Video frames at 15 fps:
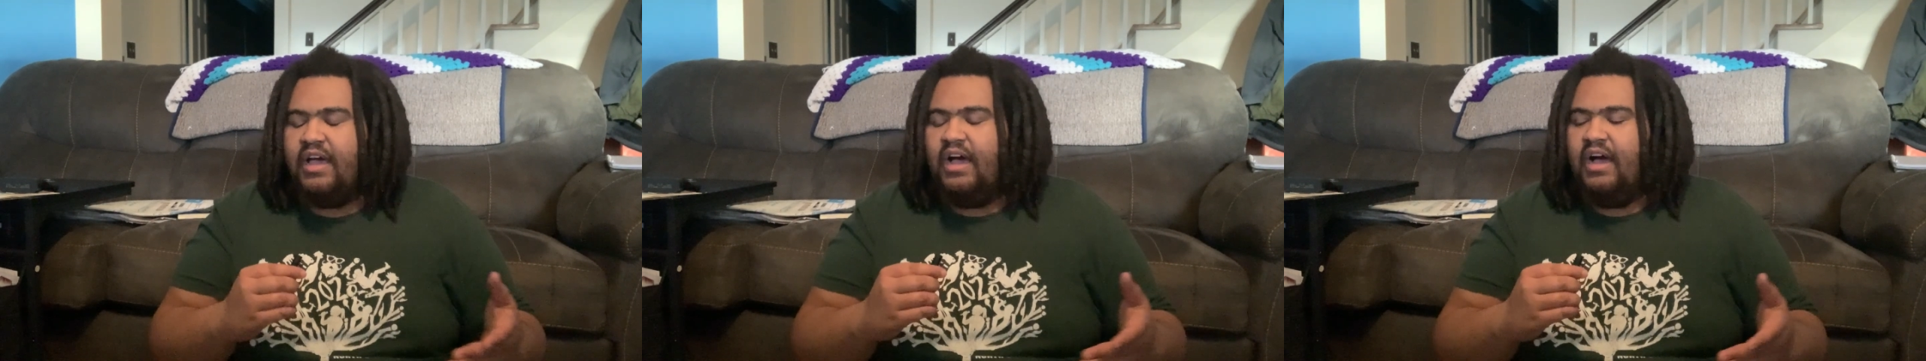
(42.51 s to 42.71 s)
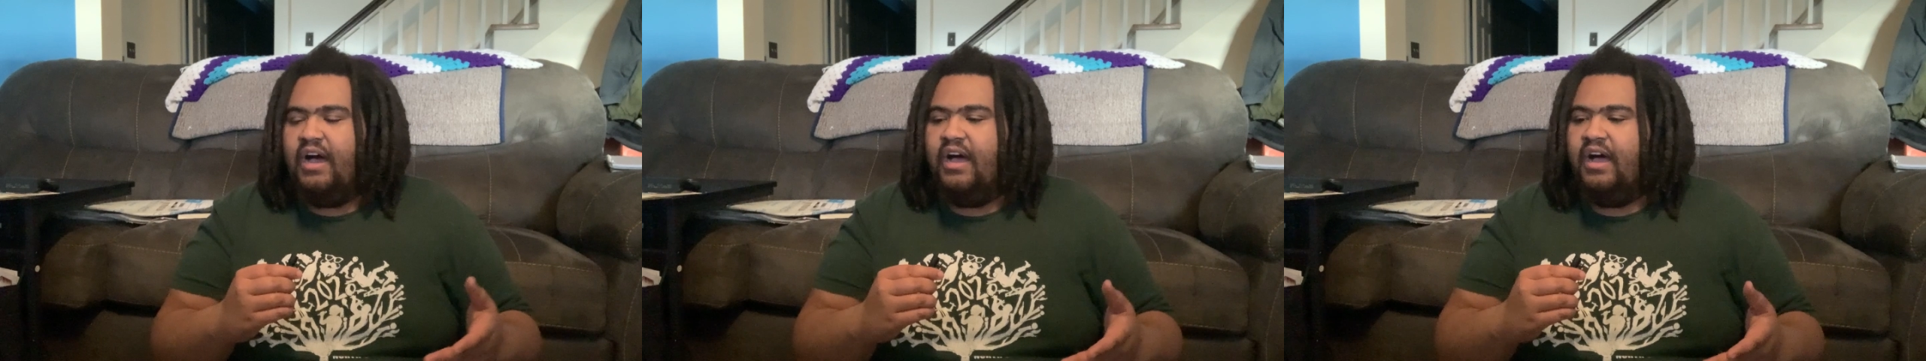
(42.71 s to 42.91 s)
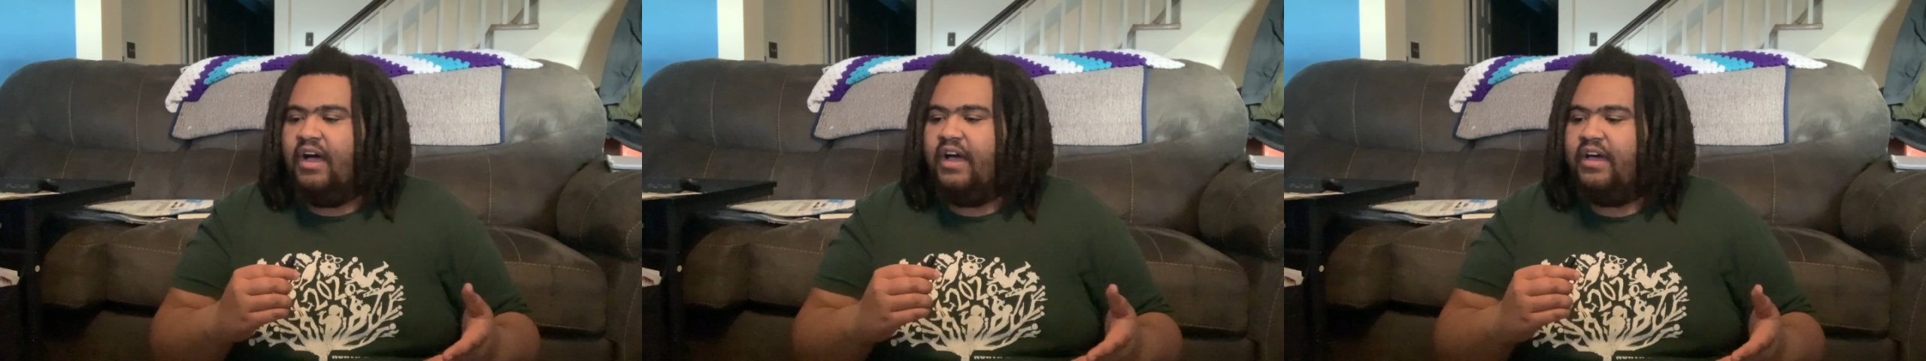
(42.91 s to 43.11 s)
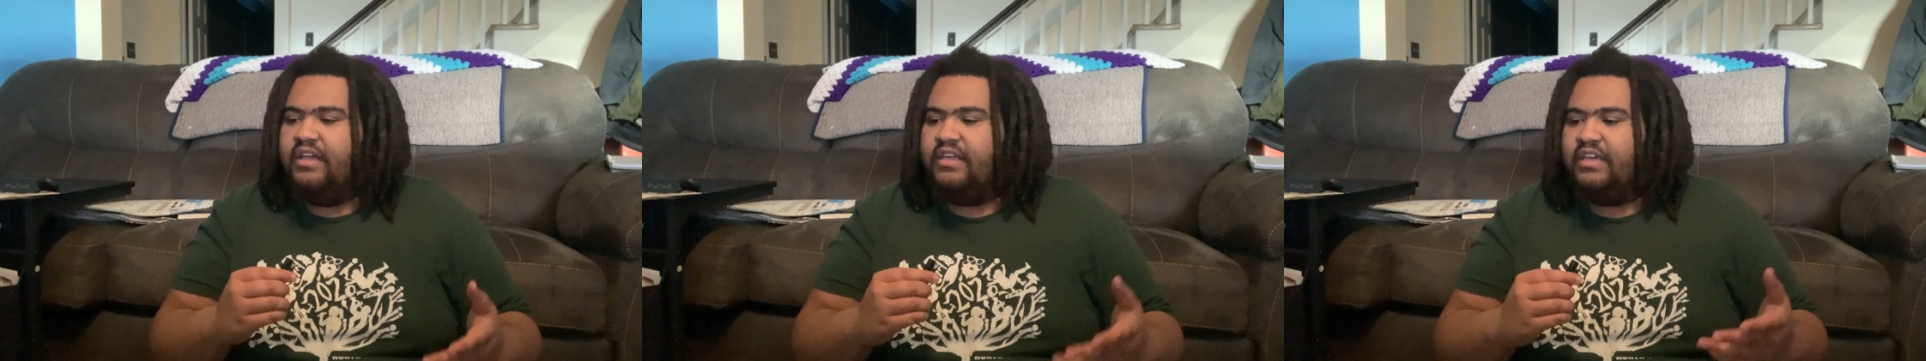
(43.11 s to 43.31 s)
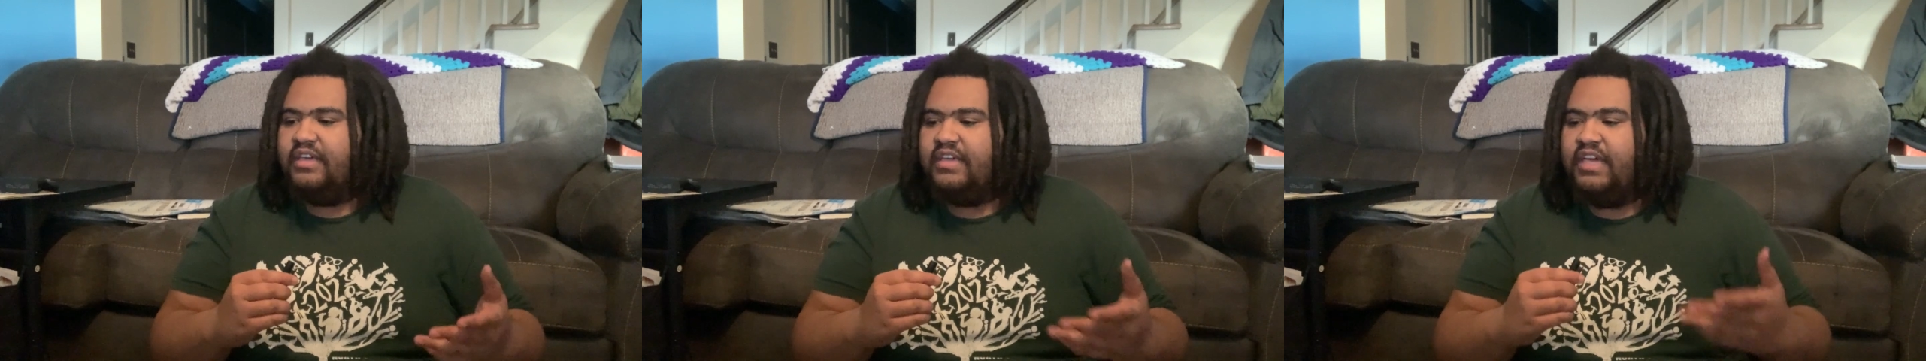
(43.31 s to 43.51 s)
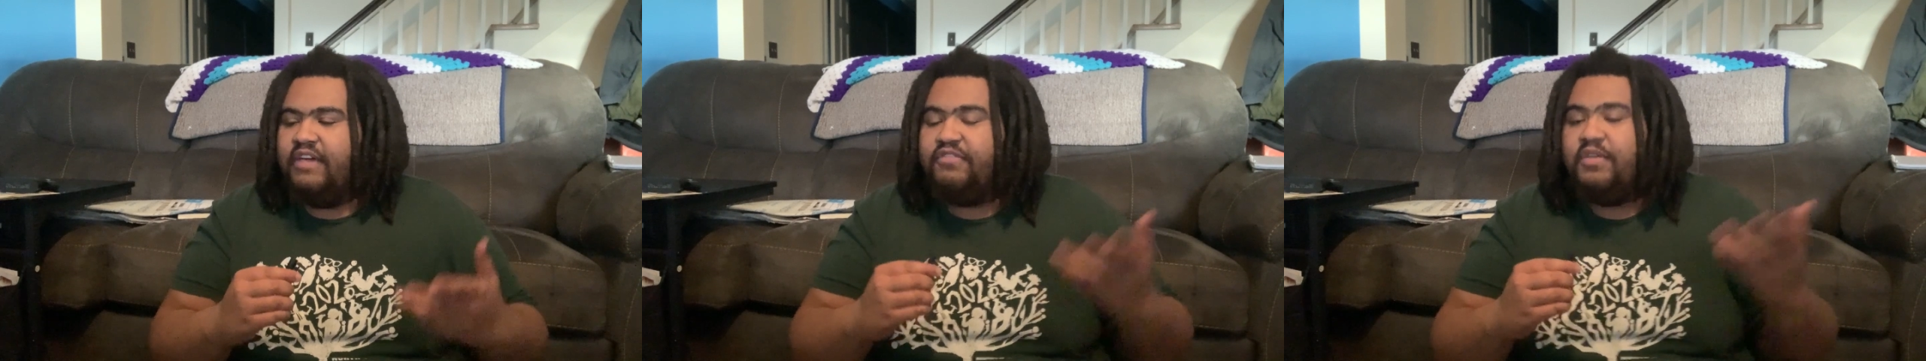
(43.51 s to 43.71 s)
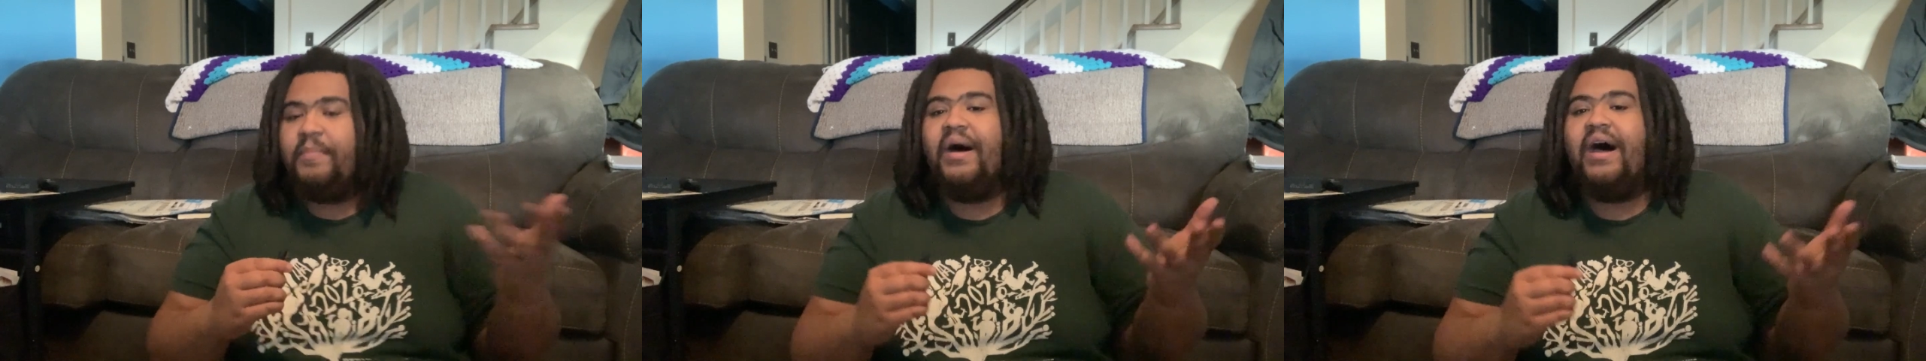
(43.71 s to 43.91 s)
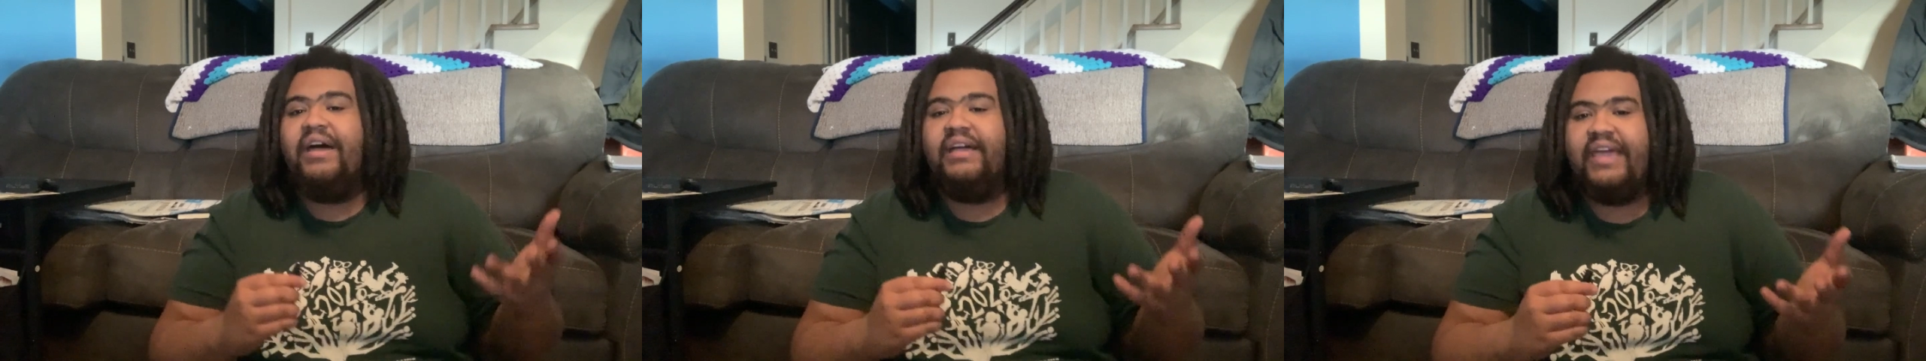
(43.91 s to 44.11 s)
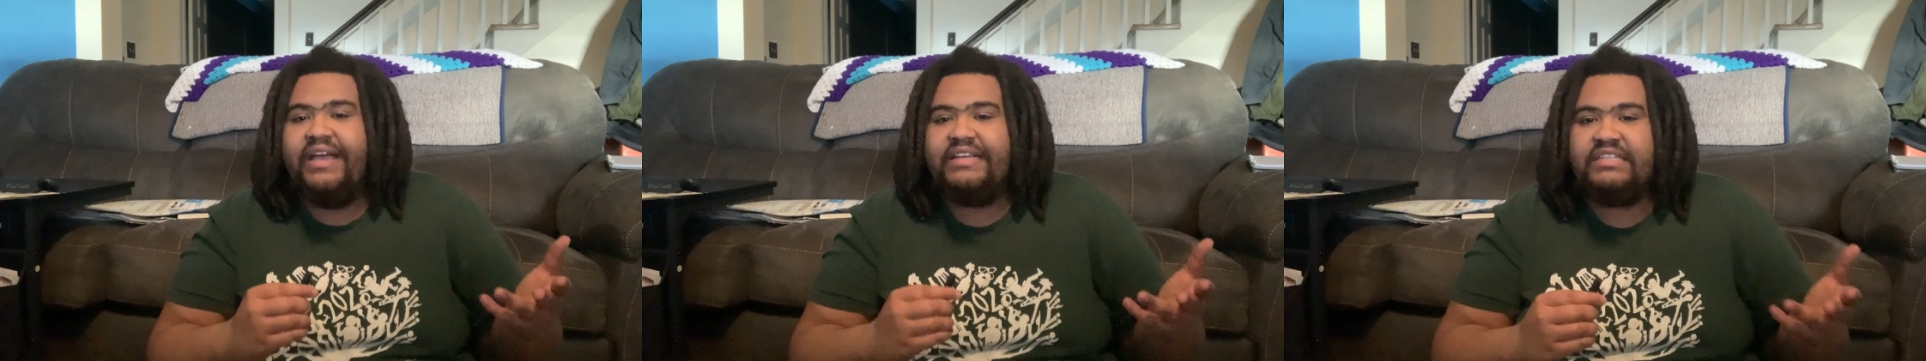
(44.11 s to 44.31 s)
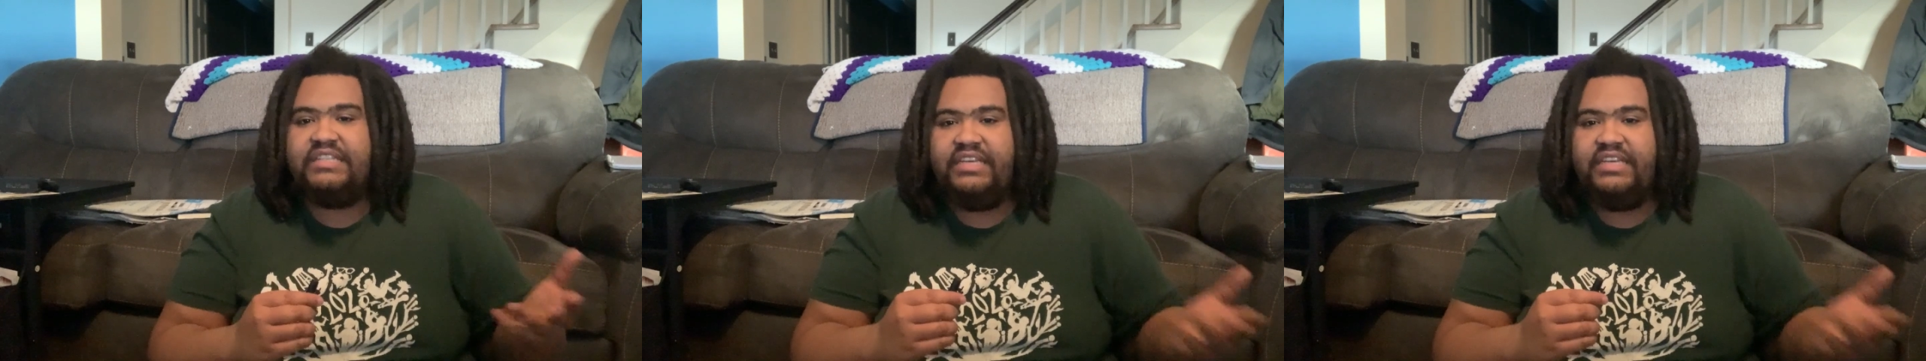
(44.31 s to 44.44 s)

give the podcast